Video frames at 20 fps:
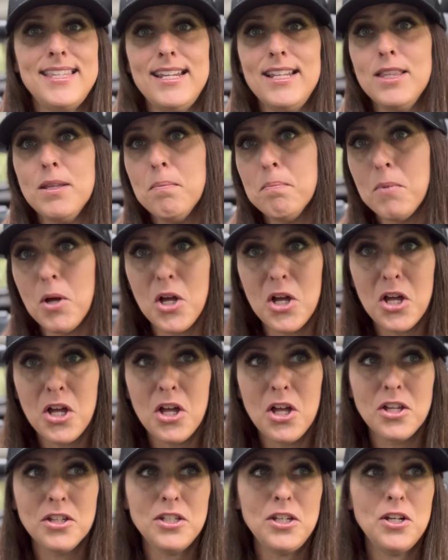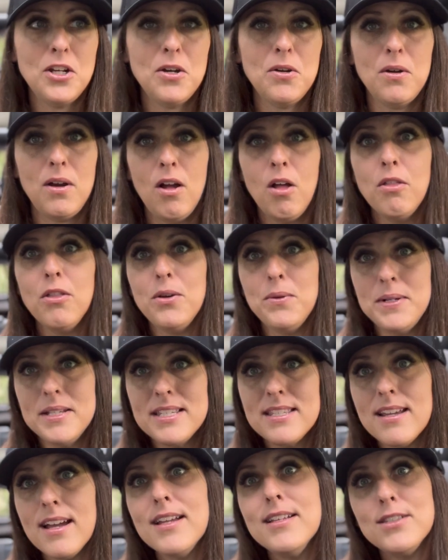sit at the mall. You know, although
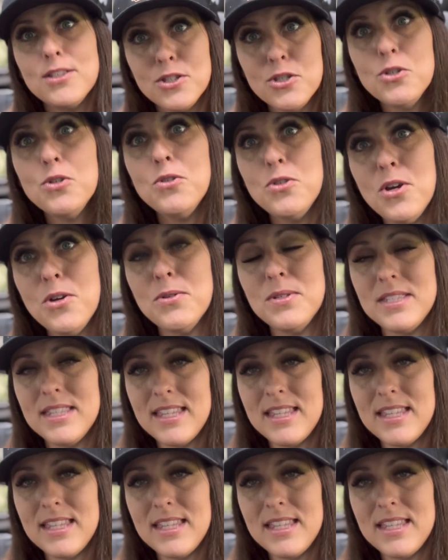it does do those